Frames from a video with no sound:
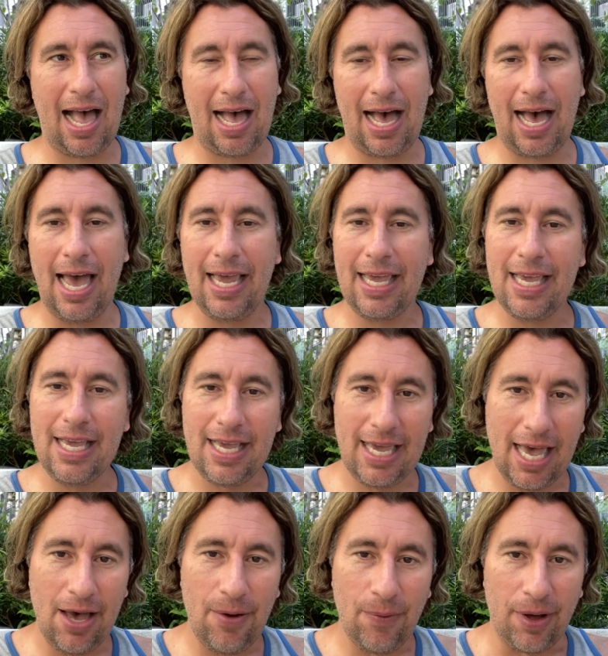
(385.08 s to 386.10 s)
I can
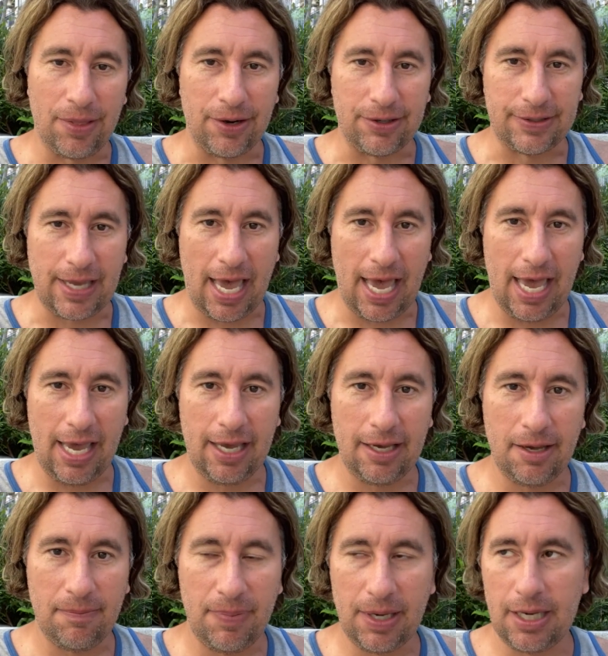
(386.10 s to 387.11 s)
get what they're saying,
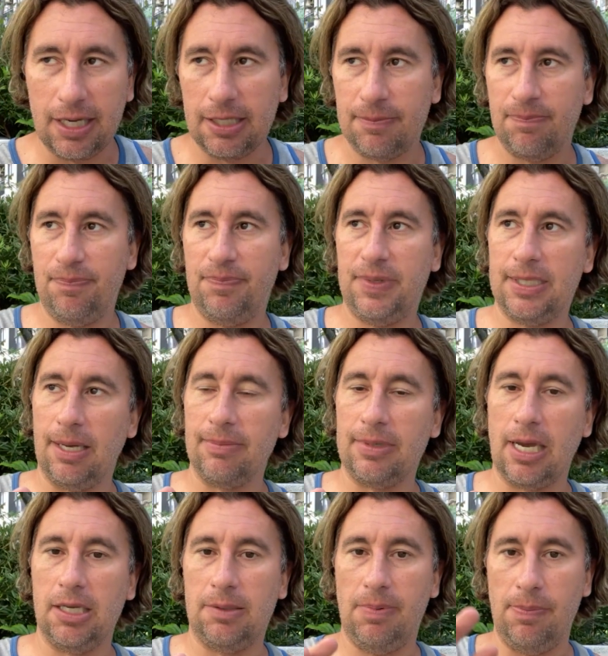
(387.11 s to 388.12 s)
because
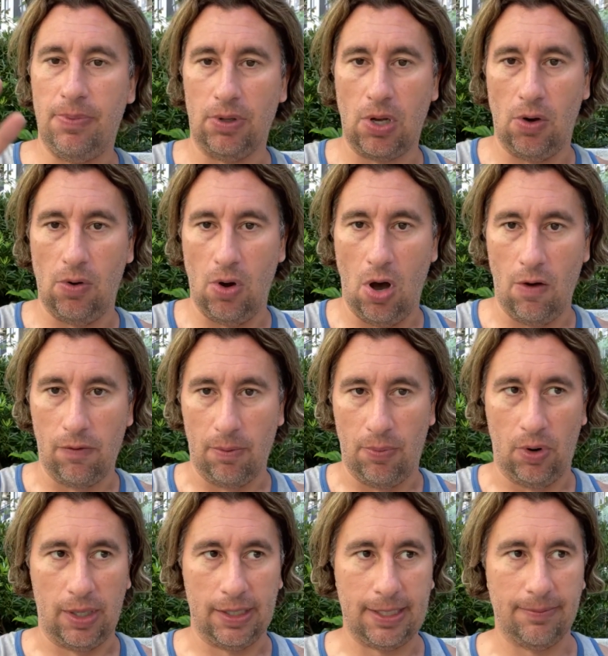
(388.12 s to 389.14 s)
sometimes people go
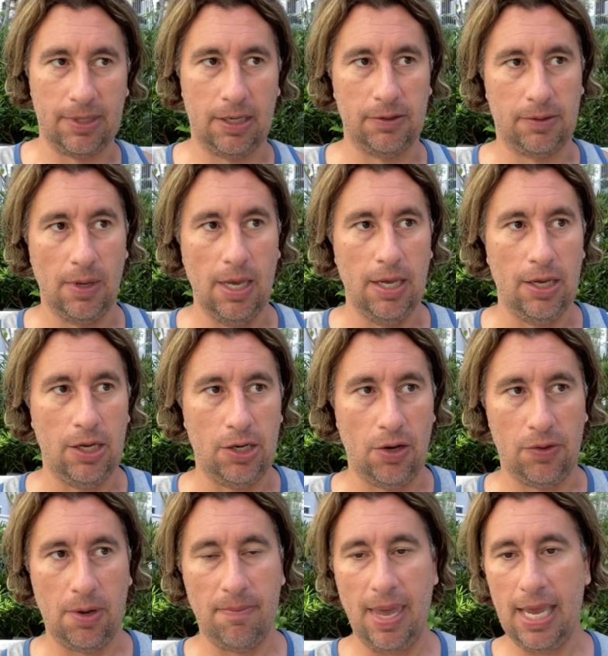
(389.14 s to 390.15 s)
overboard. Sometimes, you
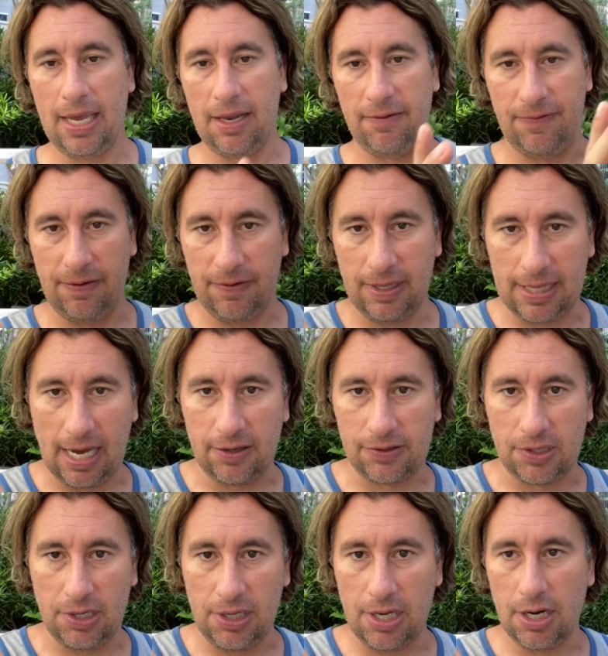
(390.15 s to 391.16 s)
know, they're making
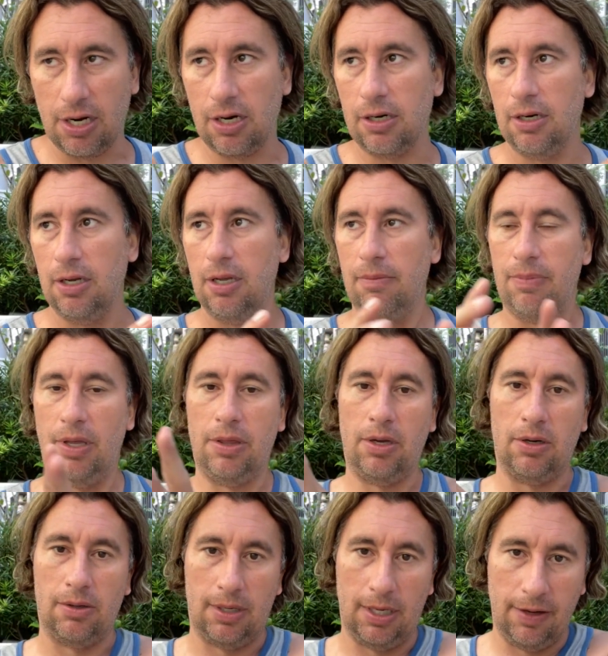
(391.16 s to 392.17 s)
$50,000 a year, but
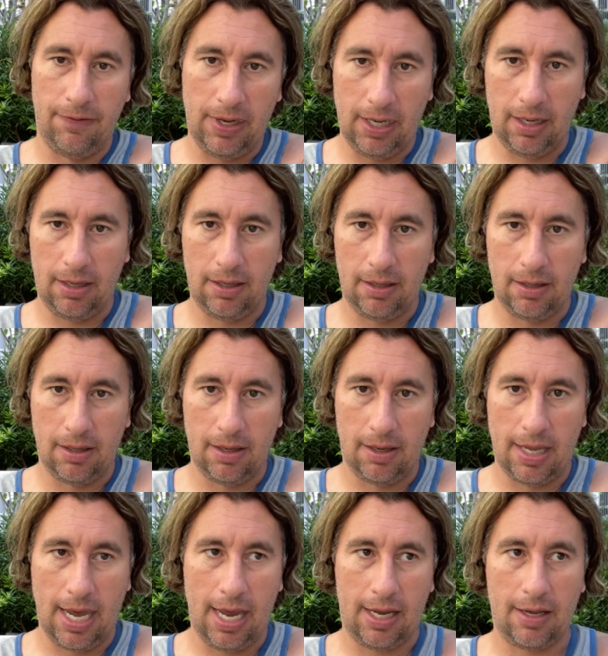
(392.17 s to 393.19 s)
they're living
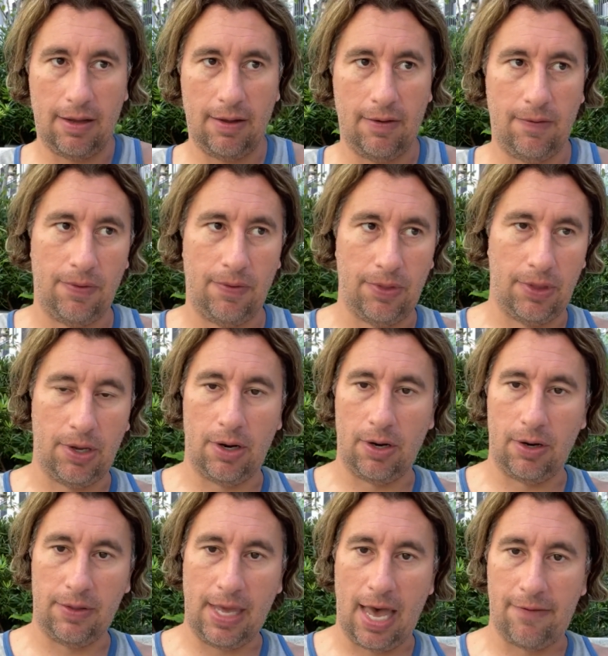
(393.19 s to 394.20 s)
like
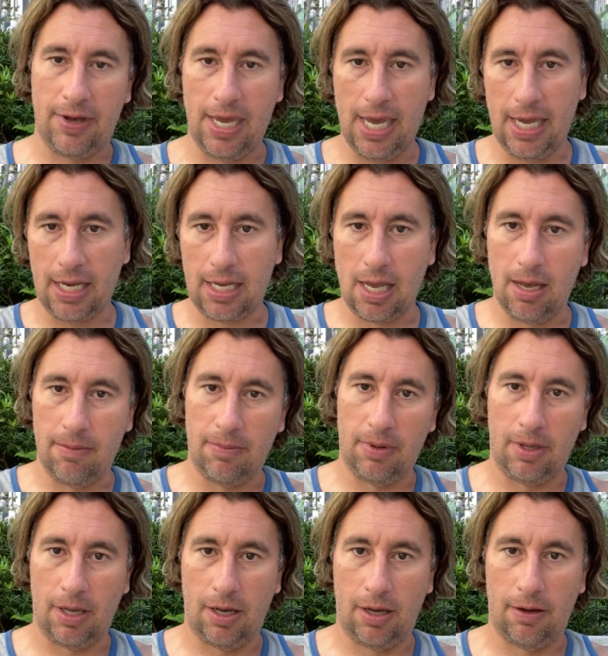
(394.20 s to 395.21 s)
they have an income
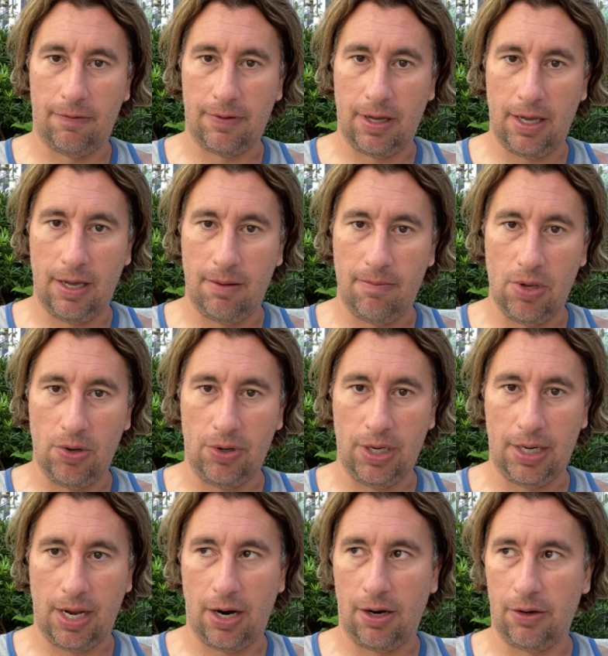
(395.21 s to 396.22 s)
of a
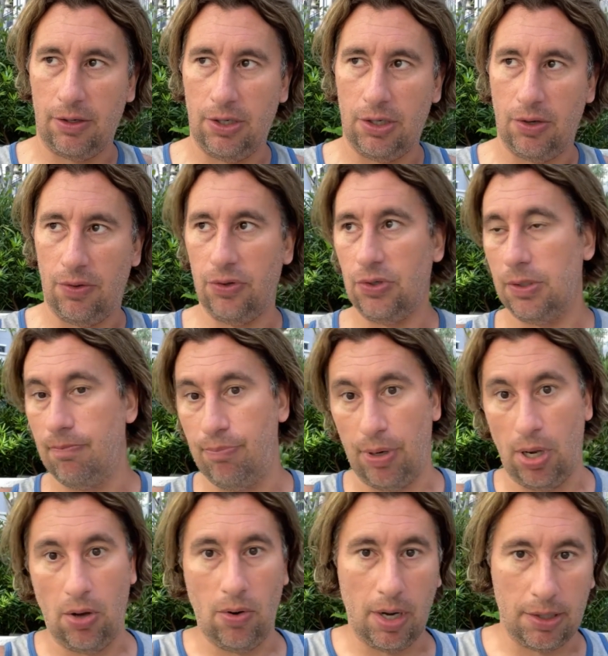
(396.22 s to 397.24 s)
millionaire. You know, they're just
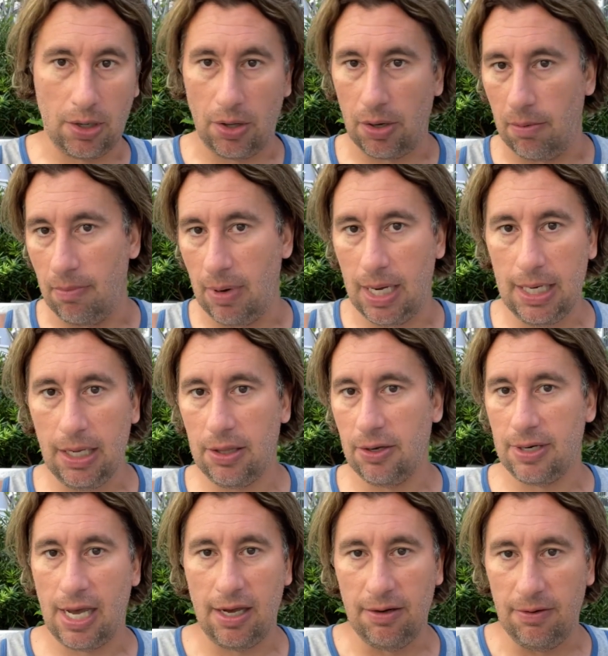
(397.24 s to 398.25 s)
blowing all their money. They're
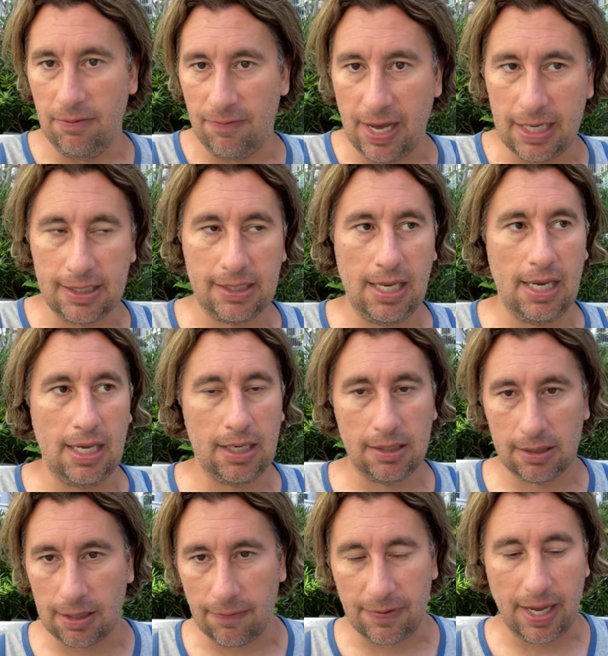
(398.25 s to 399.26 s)
not investing and
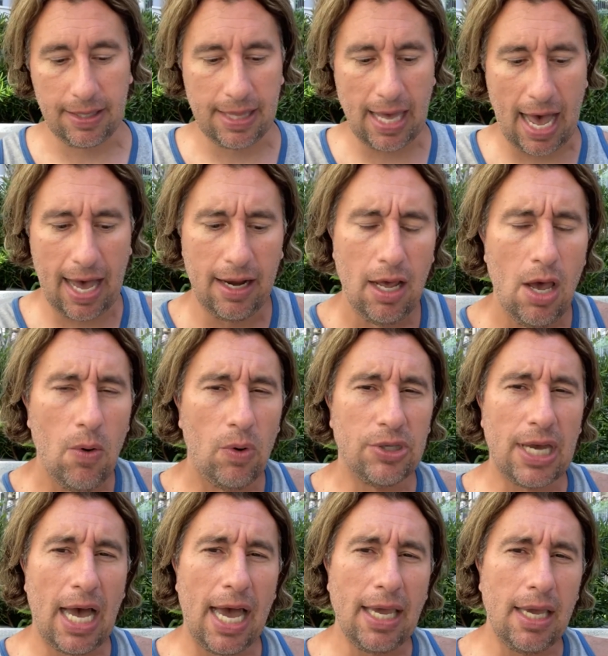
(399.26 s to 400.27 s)
stuff like that, which
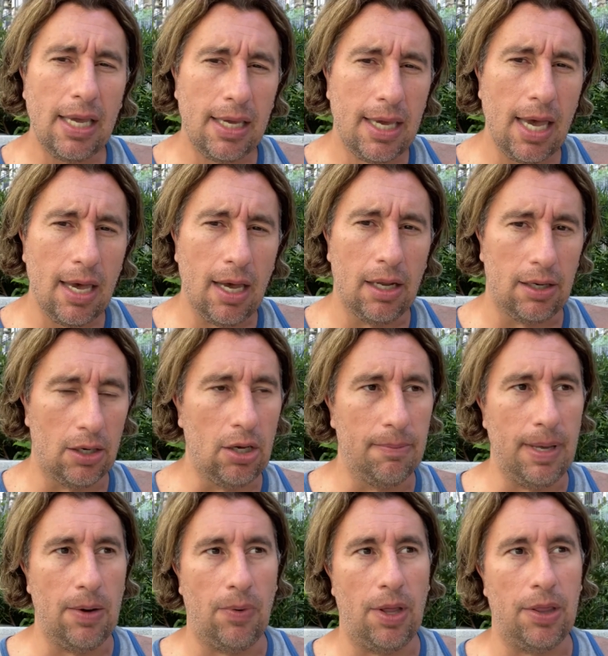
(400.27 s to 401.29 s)
I can get a little
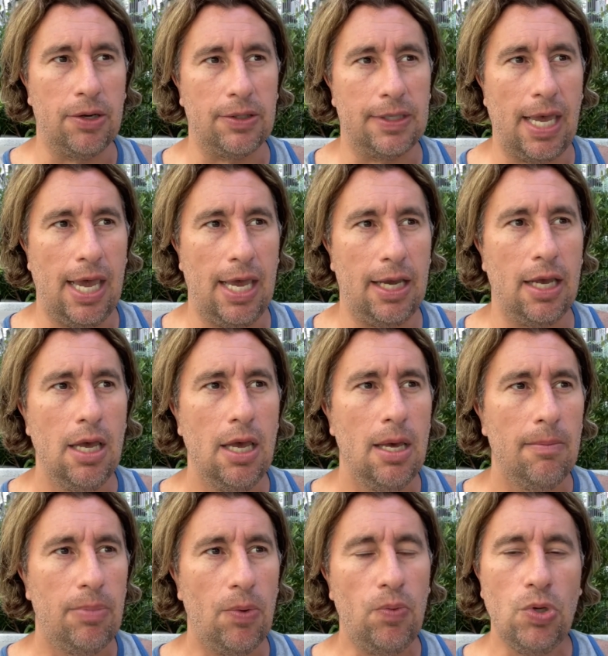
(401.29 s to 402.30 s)
bit what they're saying.
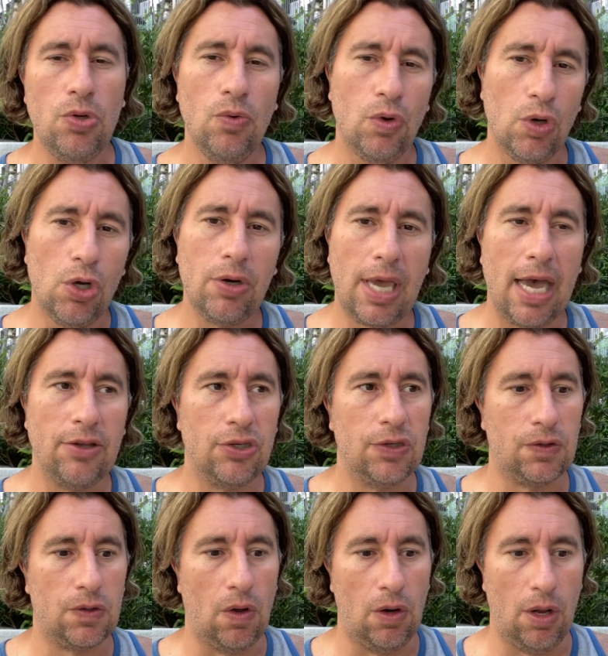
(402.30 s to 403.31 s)
But when you look at
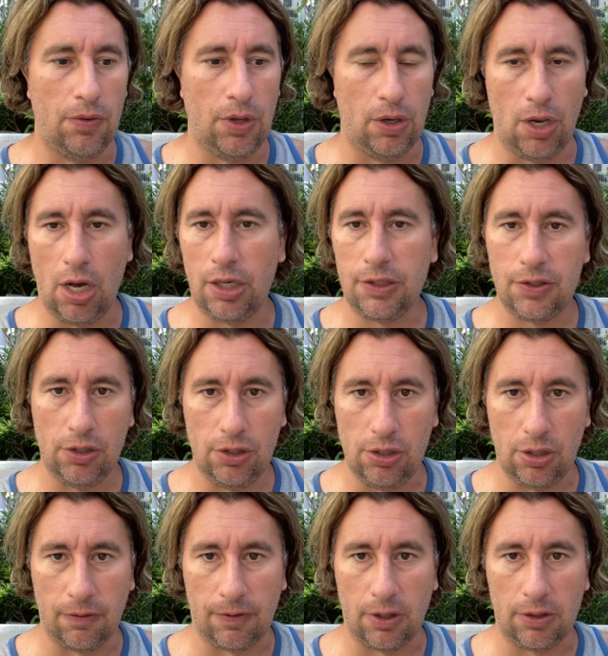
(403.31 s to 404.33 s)
just the laws of the
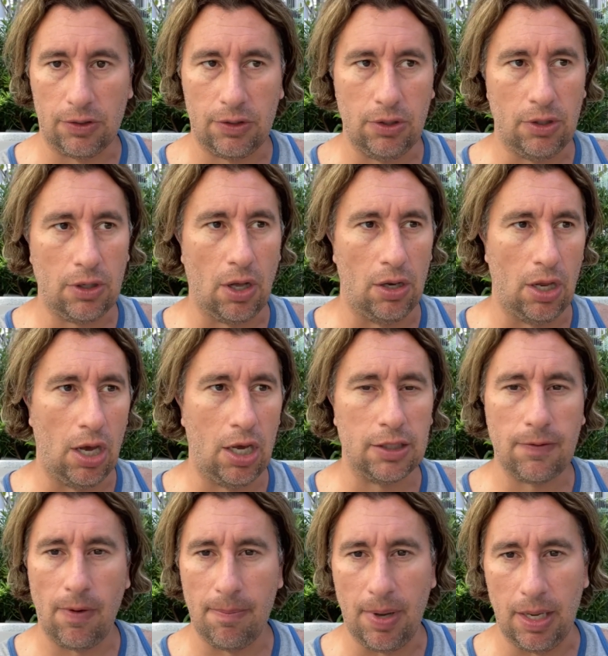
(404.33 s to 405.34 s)
universe, you look at laws
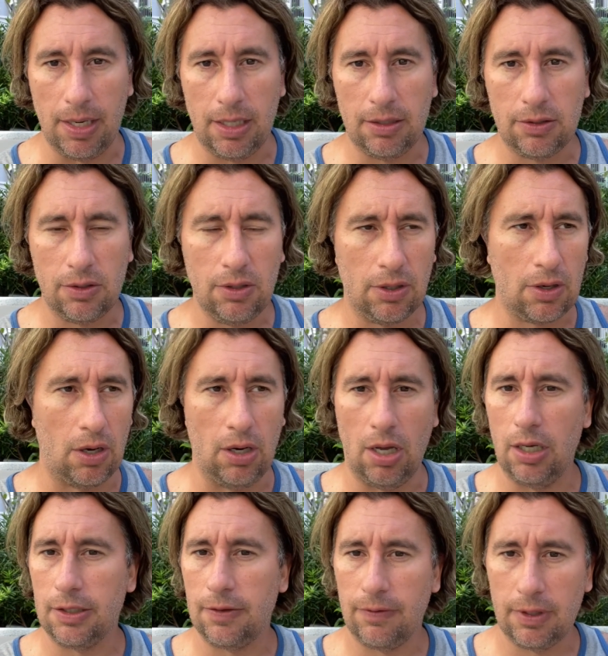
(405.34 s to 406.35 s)
of abundance, you look at
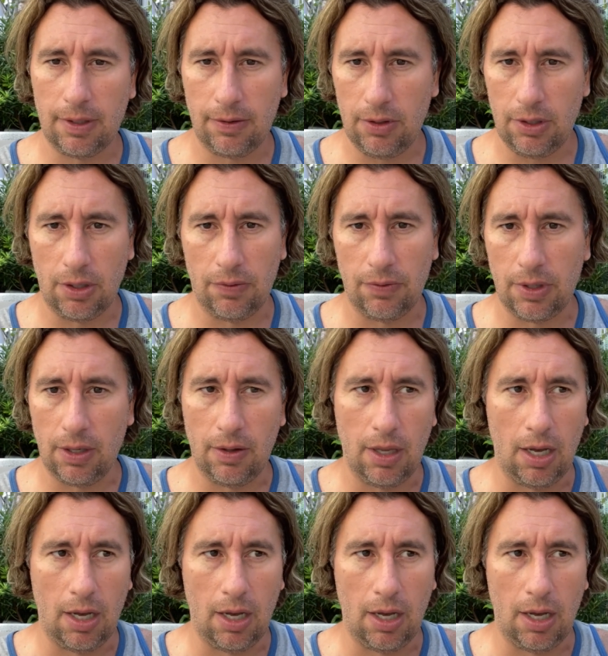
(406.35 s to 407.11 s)
laws of, you know, the